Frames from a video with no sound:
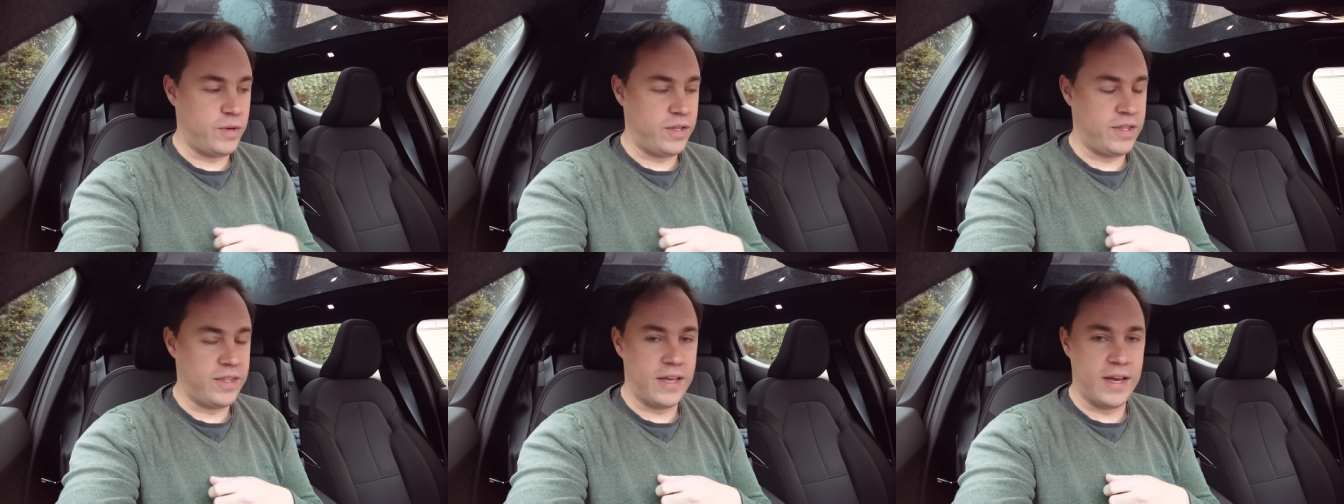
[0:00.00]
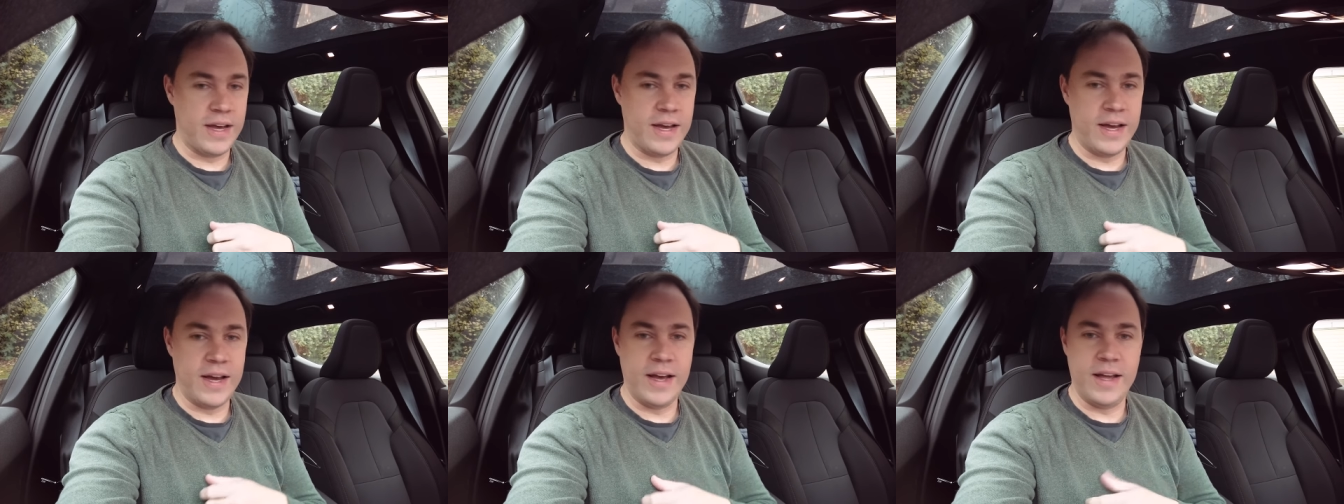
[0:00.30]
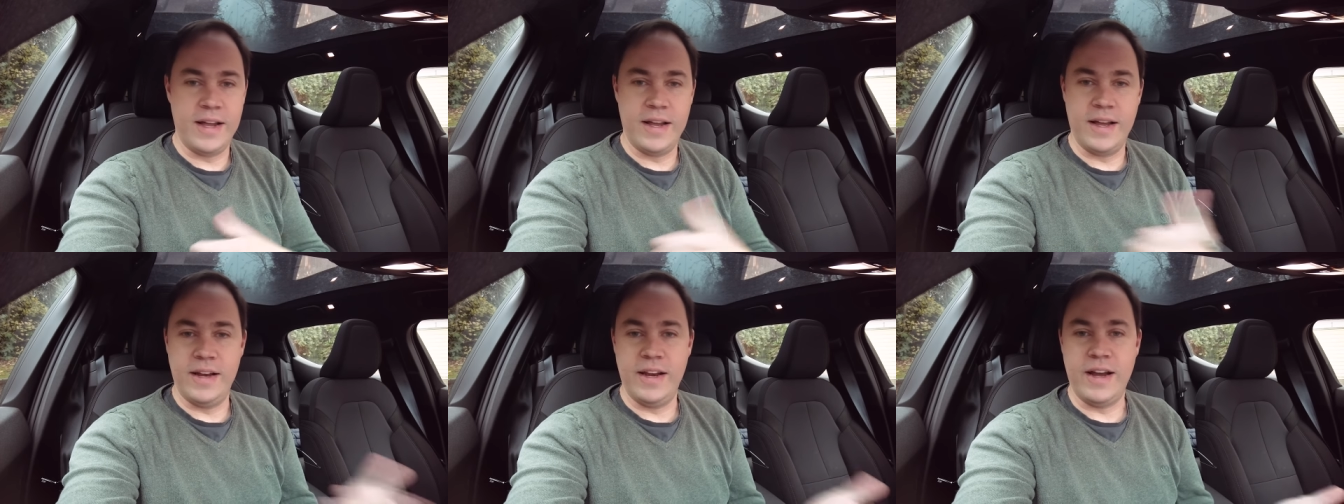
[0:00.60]
with
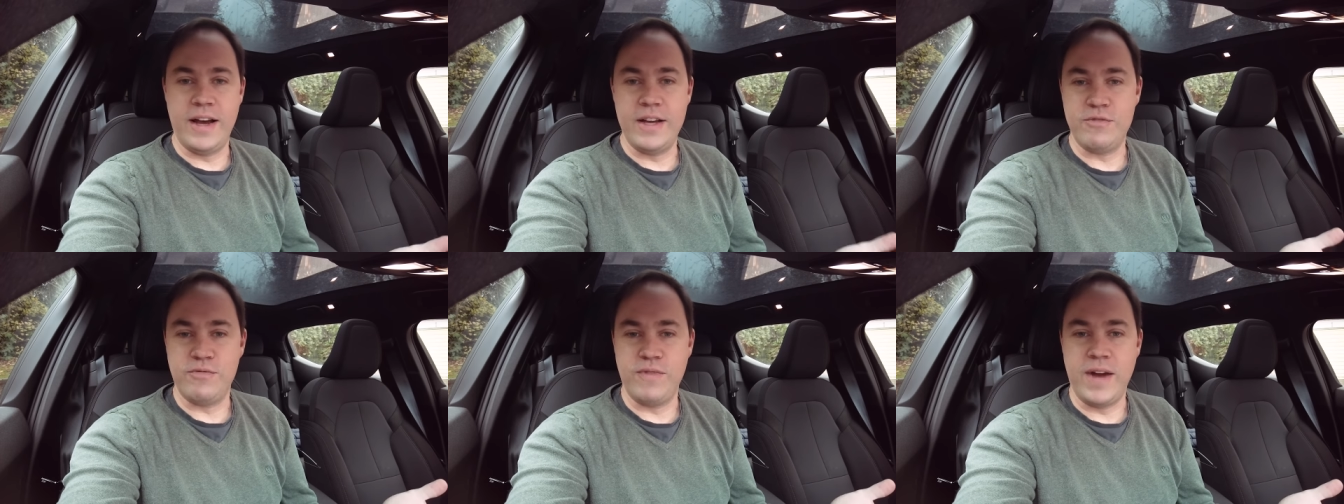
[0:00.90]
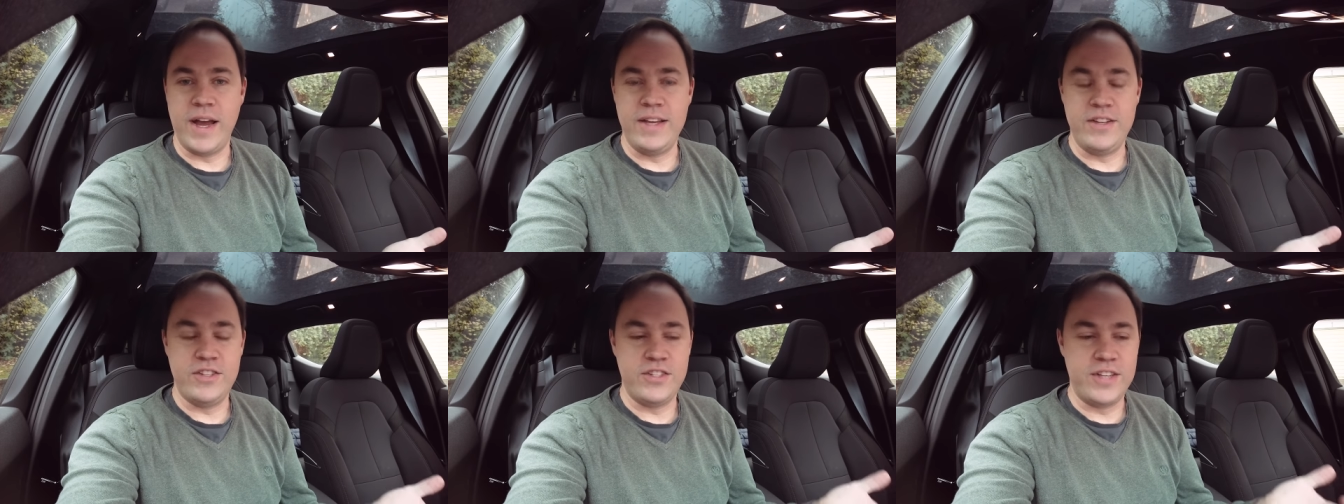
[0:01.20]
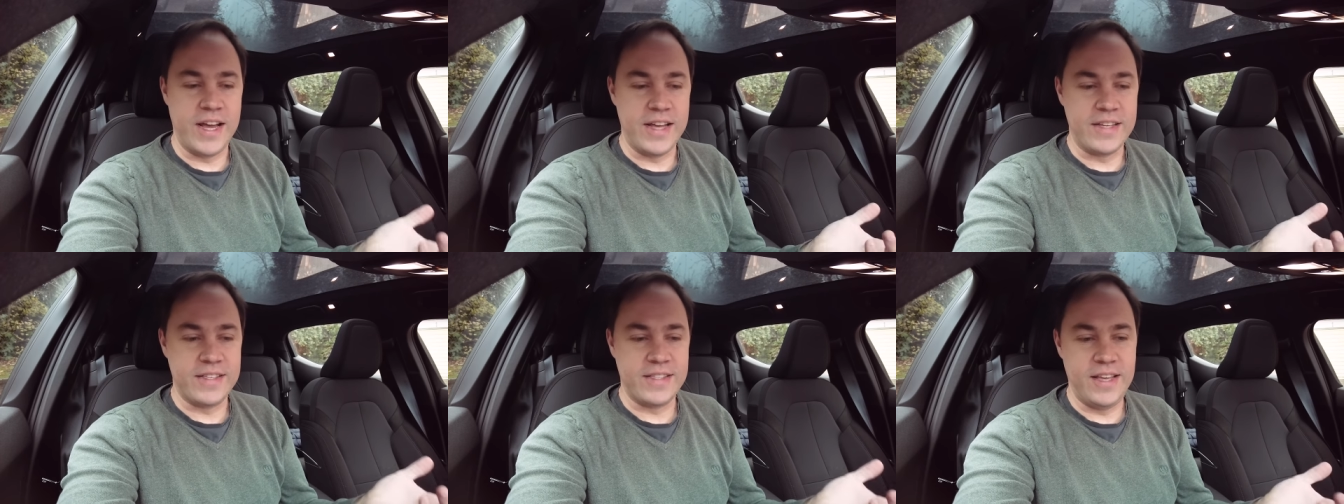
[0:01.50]
uh, a nice range
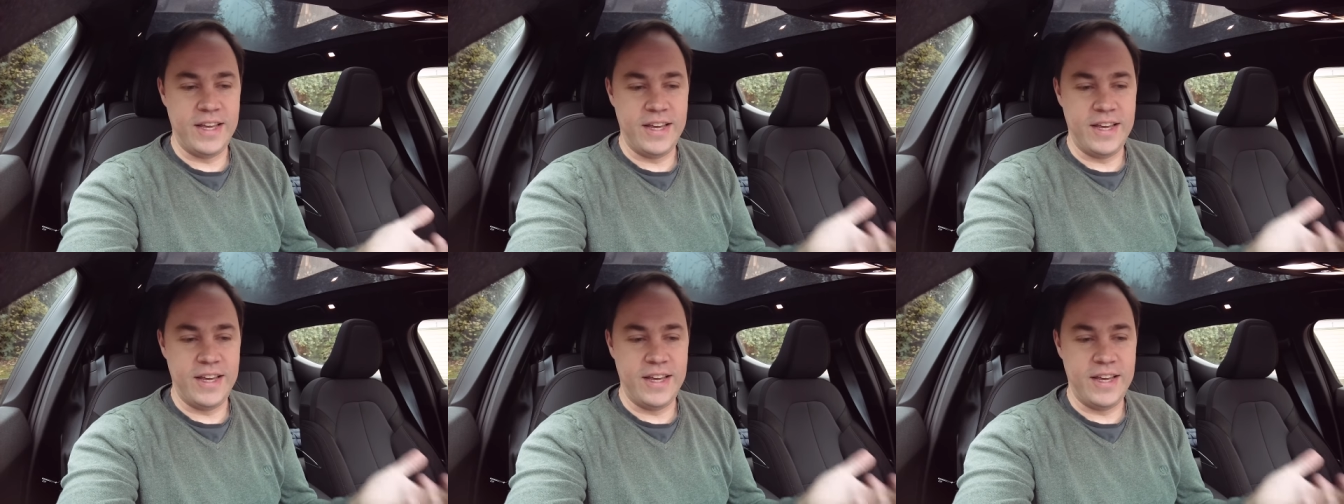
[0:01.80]
test.